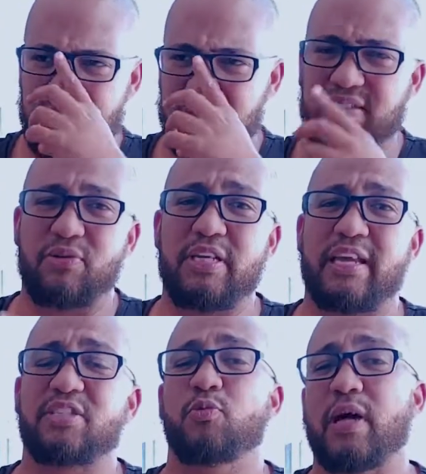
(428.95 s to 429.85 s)
Sony
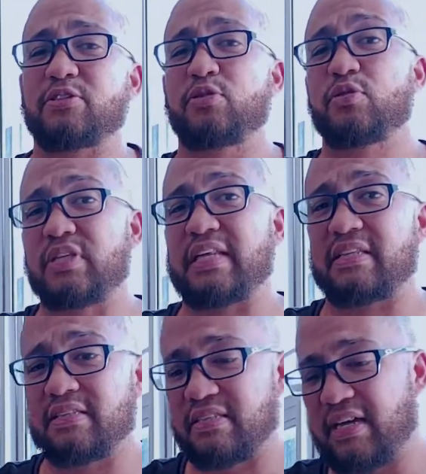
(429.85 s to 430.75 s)
actually wants you to take
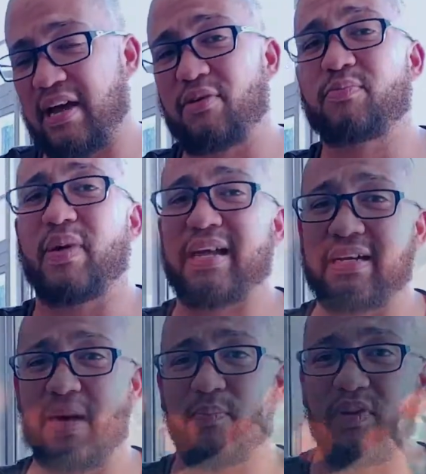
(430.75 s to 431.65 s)
this around, buy a
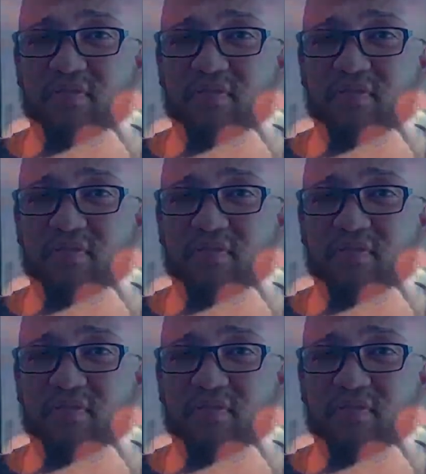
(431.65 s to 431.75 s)
couple of